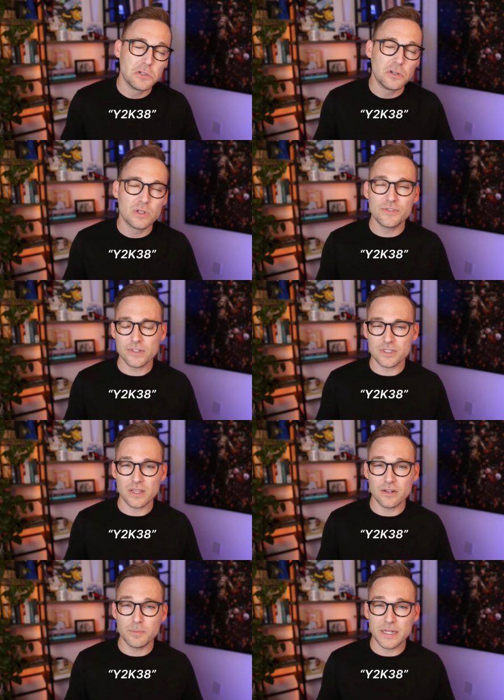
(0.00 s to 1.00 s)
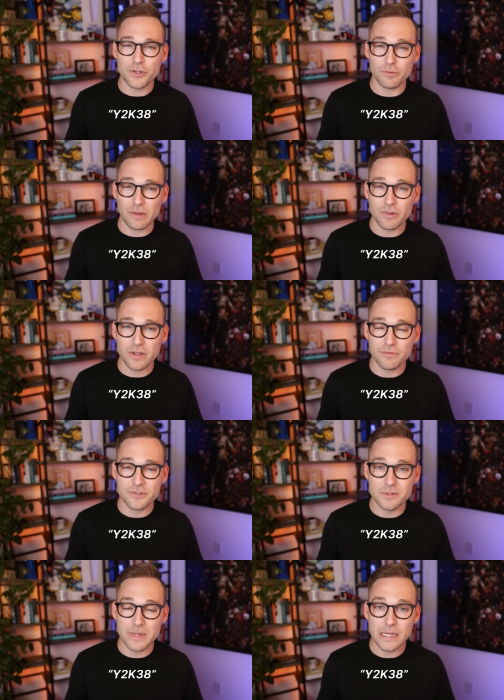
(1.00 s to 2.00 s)
which feels a little bit derivative
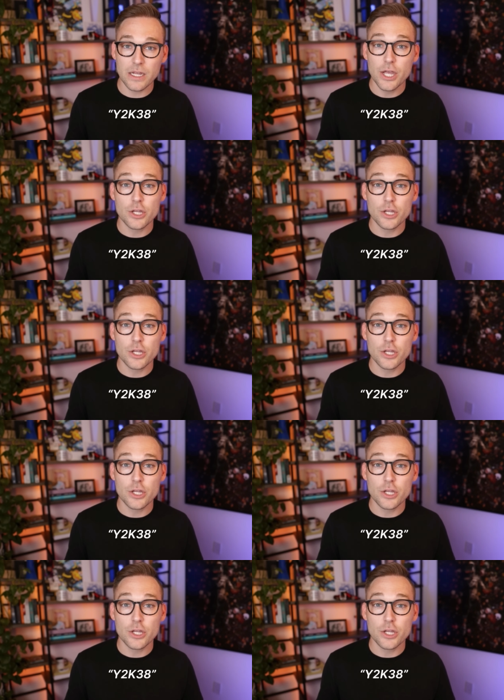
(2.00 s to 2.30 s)
to me.